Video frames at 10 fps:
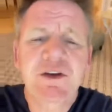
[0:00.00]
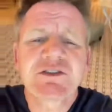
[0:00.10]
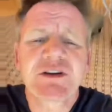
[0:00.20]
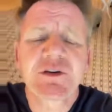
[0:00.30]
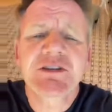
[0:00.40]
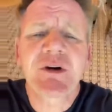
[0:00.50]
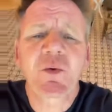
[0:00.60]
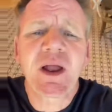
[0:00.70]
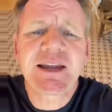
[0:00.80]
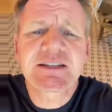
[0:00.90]
doing slice. to my
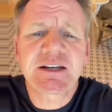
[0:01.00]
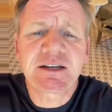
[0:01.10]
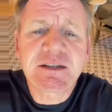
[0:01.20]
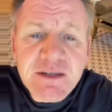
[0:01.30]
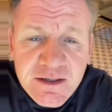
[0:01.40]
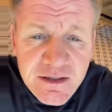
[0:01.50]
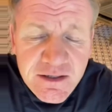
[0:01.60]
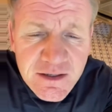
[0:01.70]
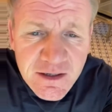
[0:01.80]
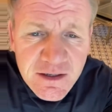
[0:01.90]
Wellington?
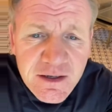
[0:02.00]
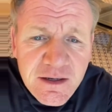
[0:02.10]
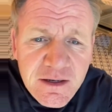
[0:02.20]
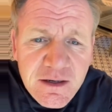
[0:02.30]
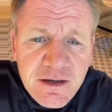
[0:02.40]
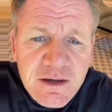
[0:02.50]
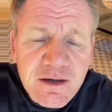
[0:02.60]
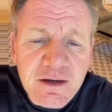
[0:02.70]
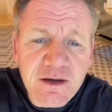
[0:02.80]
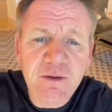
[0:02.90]
Cake beef
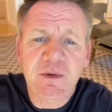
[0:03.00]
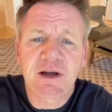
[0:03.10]
Wellington. Oh my